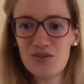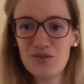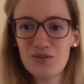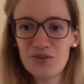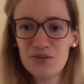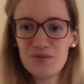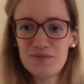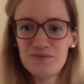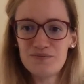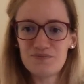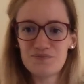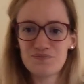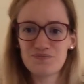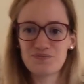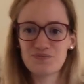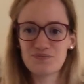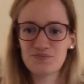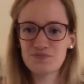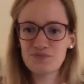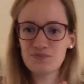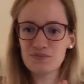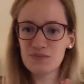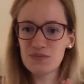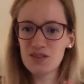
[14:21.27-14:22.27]
to
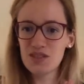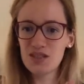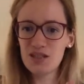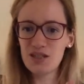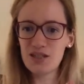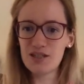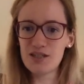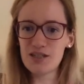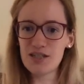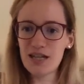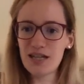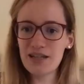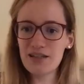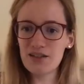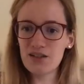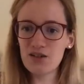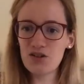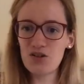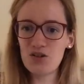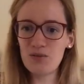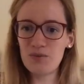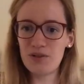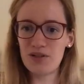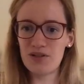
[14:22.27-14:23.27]
check
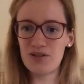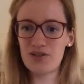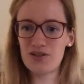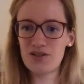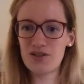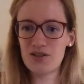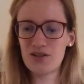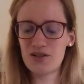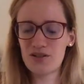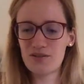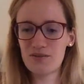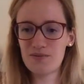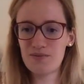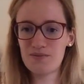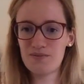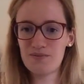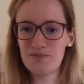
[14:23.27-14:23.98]
the comments.